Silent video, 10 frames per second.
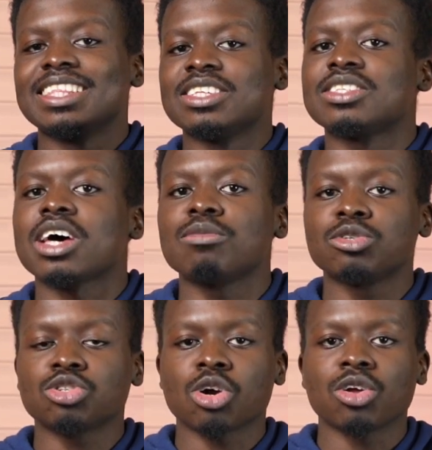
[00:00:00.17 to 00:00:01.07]
The
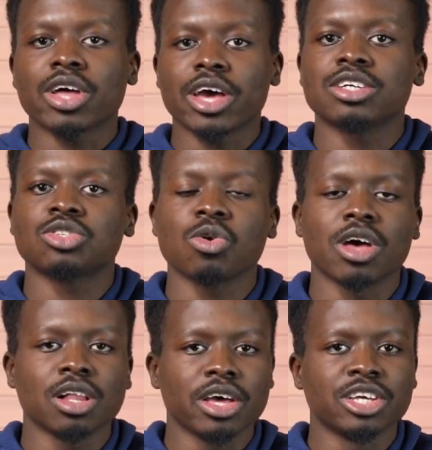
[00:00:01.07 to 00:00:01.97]
Seibertron
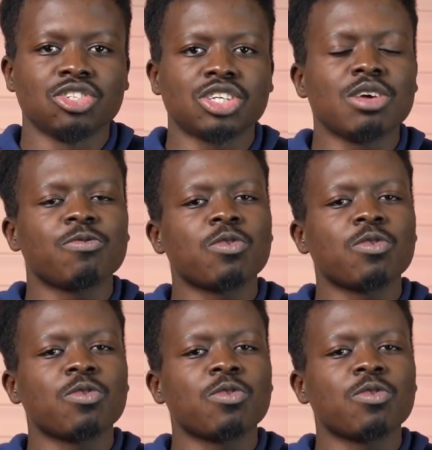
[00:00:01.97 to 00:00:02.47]
SOLAG